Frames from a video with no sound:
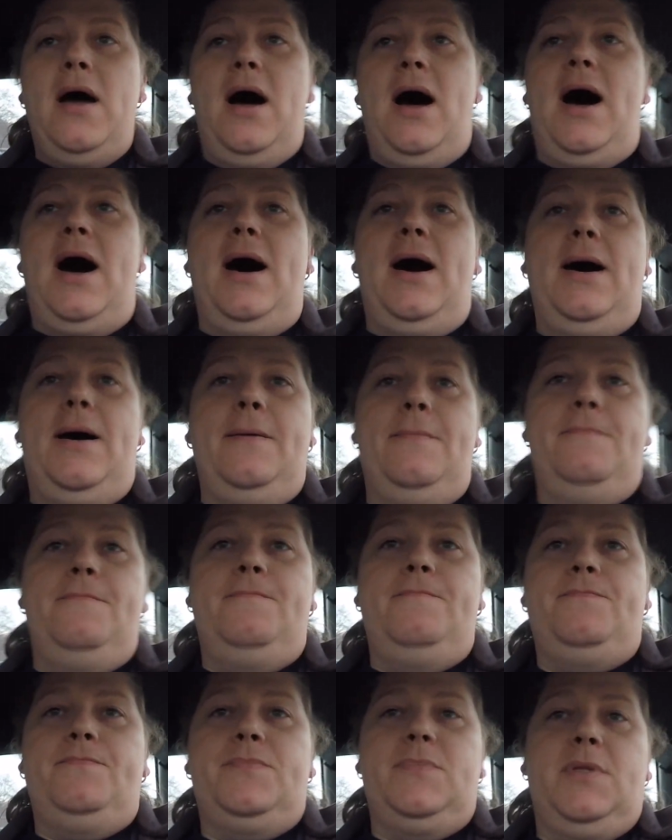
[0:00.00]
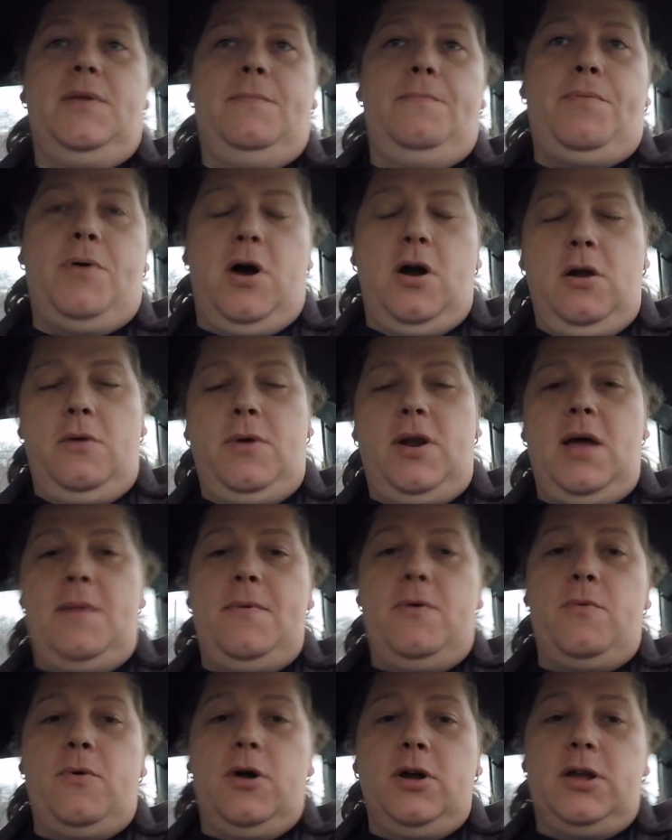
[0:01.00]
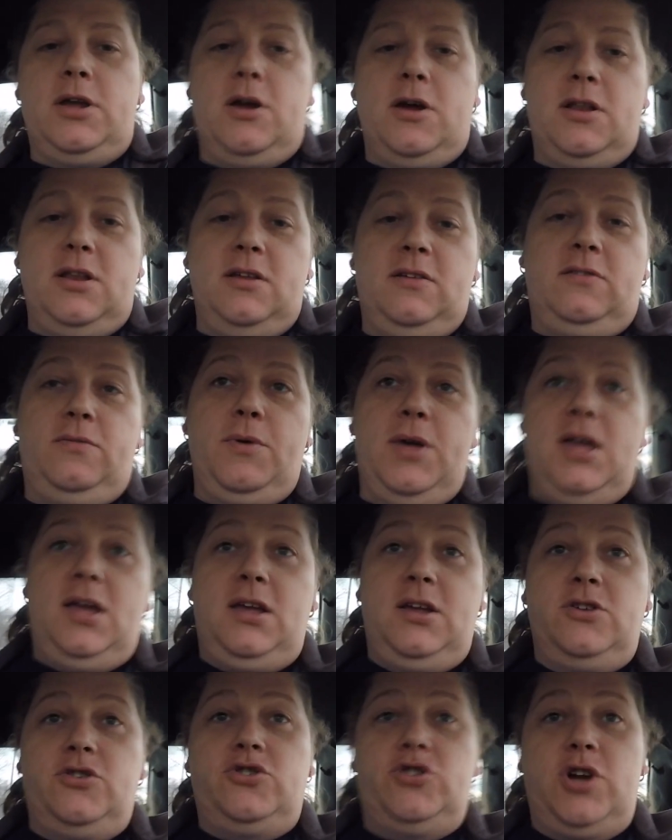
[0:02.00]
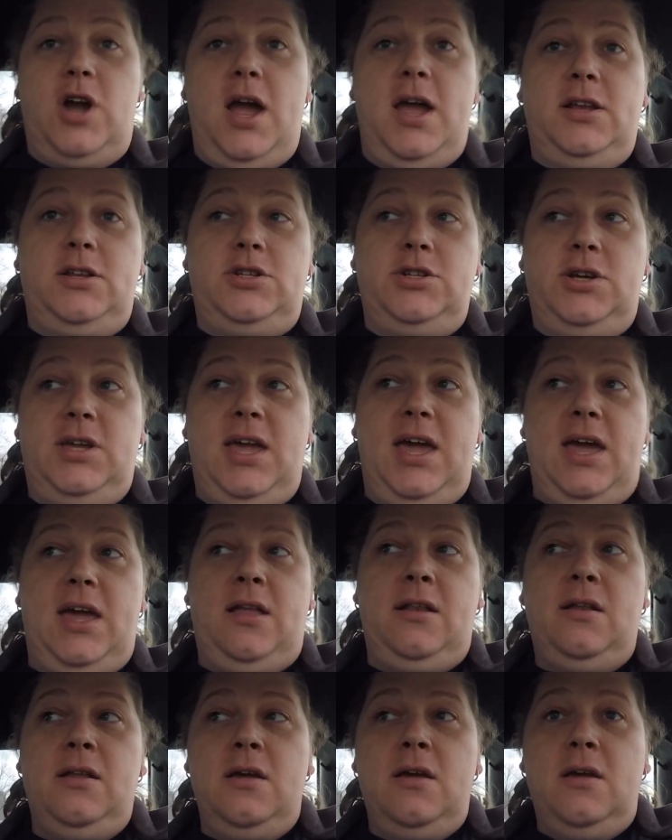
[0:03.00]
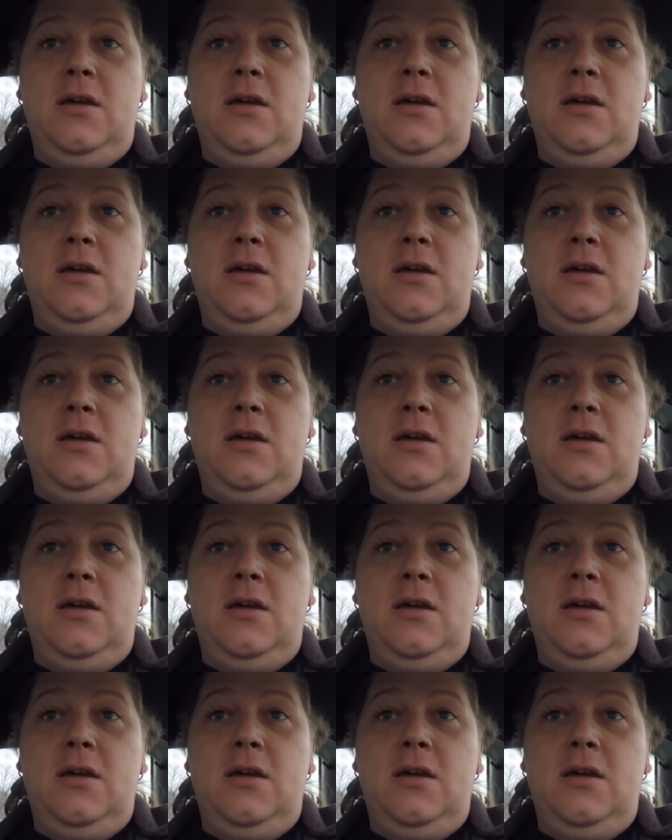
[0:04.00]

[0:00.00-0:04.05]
Part of what I've been working on this week is trying to get